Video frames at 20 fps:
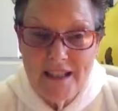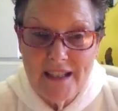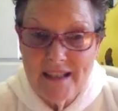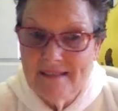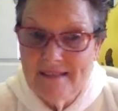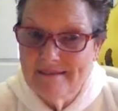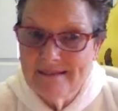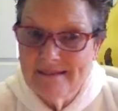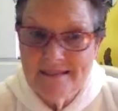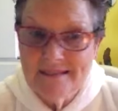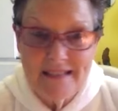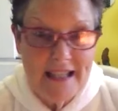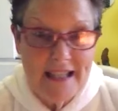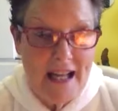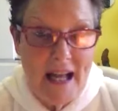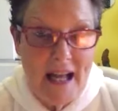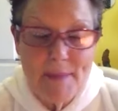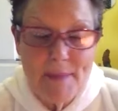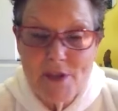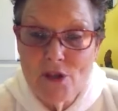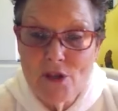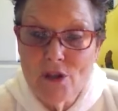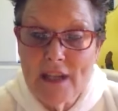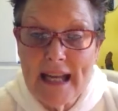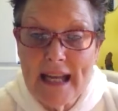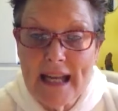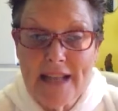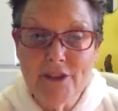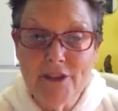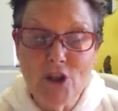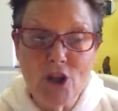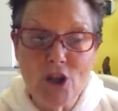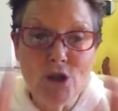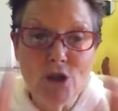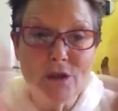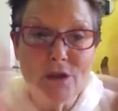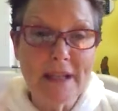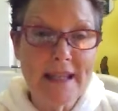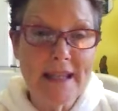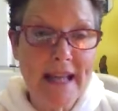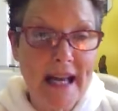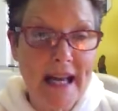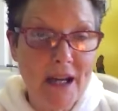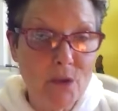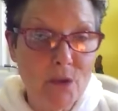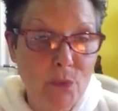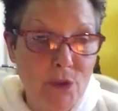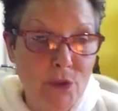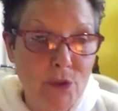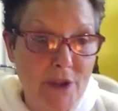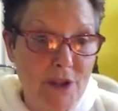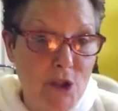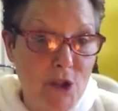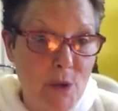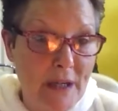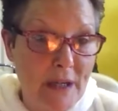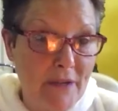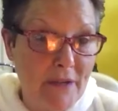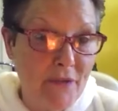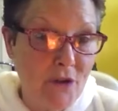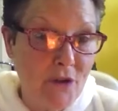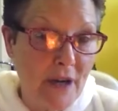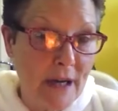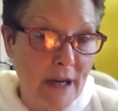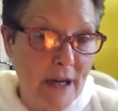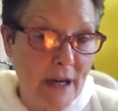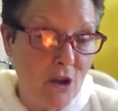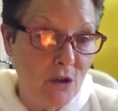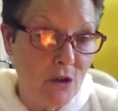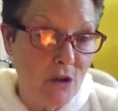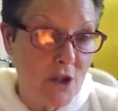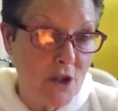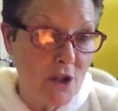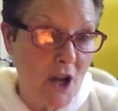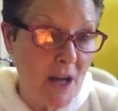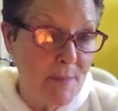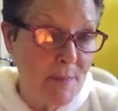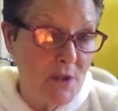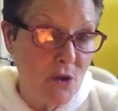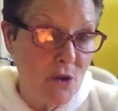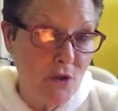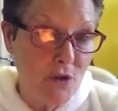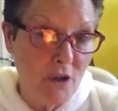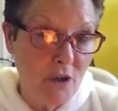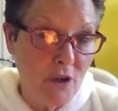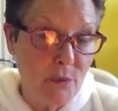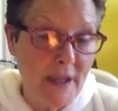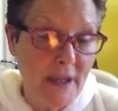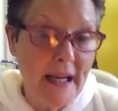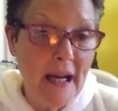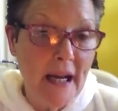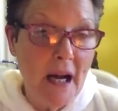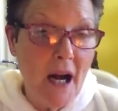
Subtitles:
absolutely. Absolutely. And not only that, we're in the 24-hour clock time zone, aren't we?